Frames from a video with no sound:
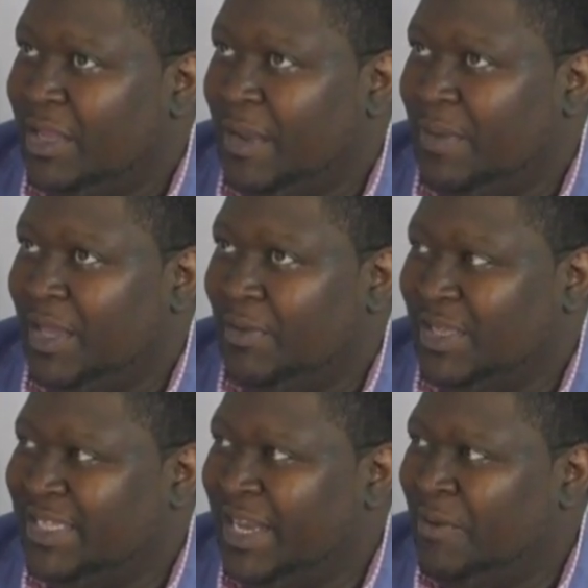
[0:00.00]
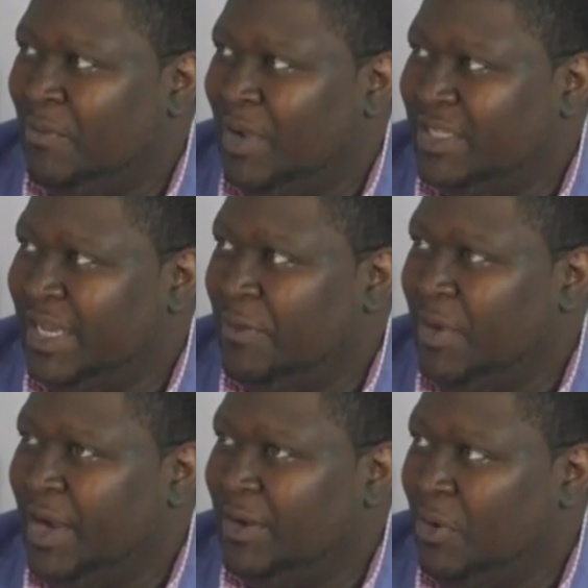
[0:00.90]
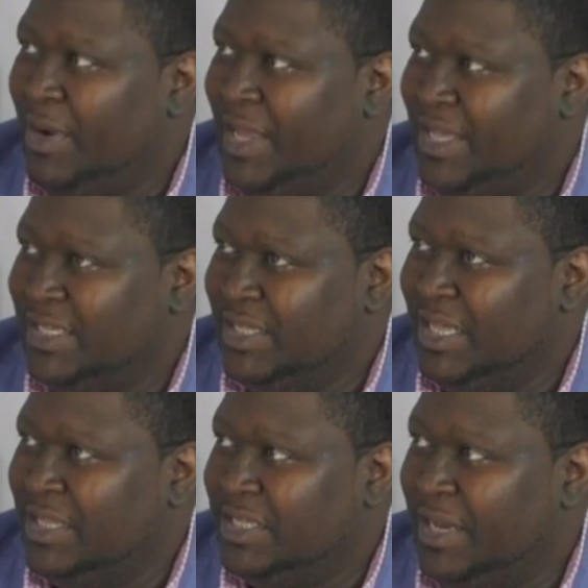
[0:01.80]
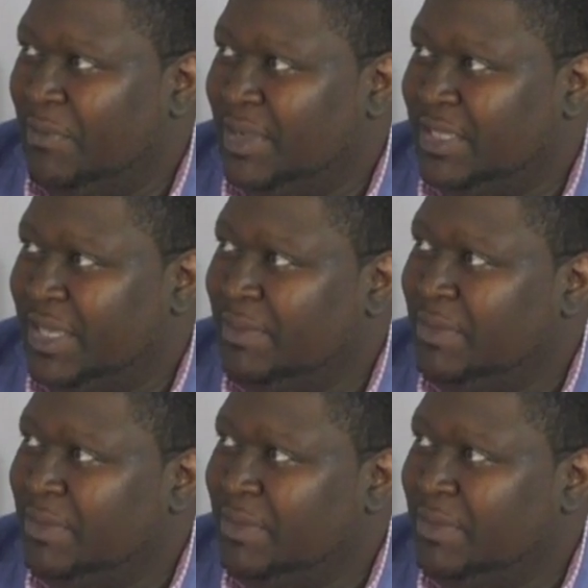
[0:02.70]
They'd be 10-1 going against another 10-1 team.